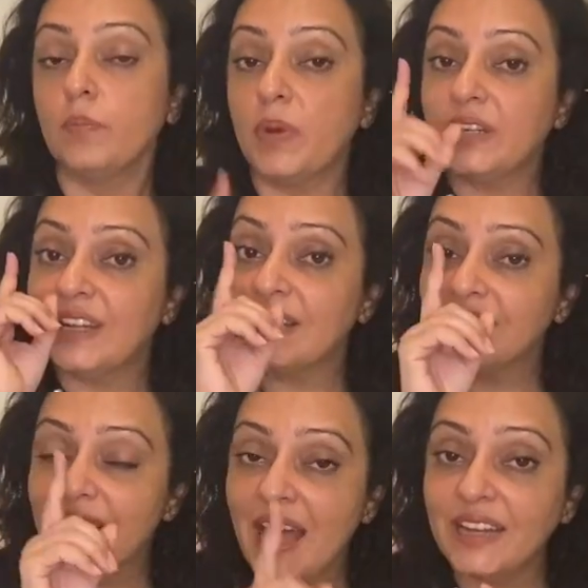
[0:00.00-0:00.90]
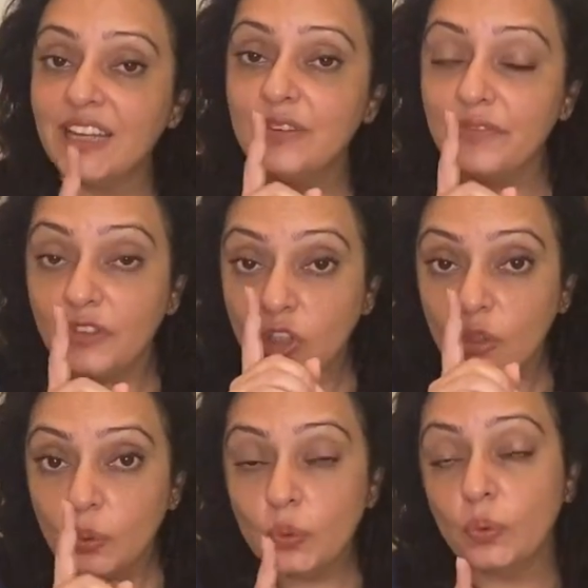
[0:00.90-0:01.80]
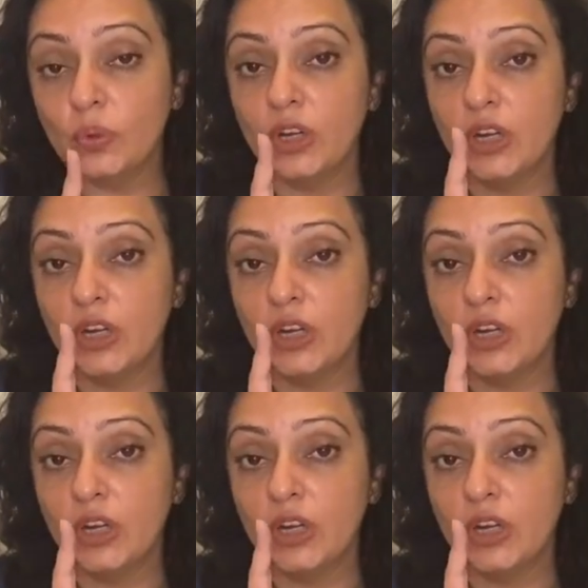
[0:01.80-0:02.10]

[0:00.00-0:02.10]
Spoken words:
But does that give you